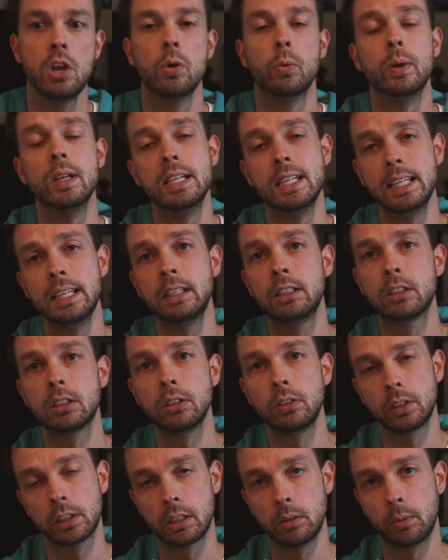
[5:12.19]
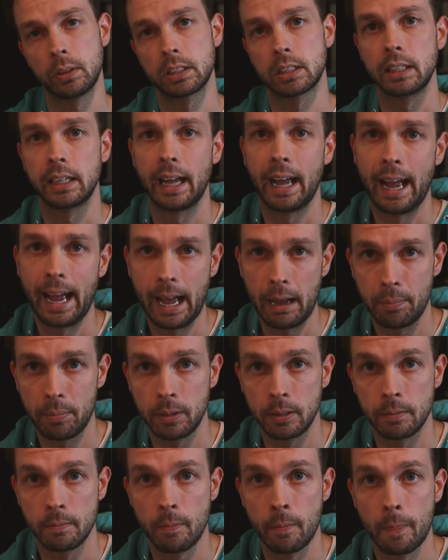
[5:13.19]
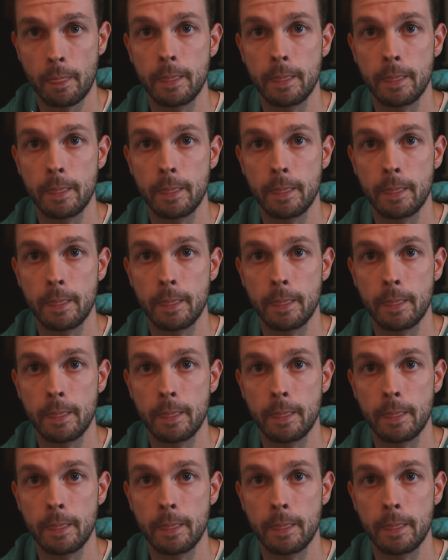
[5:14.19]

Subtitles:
we need to look at what's going to happen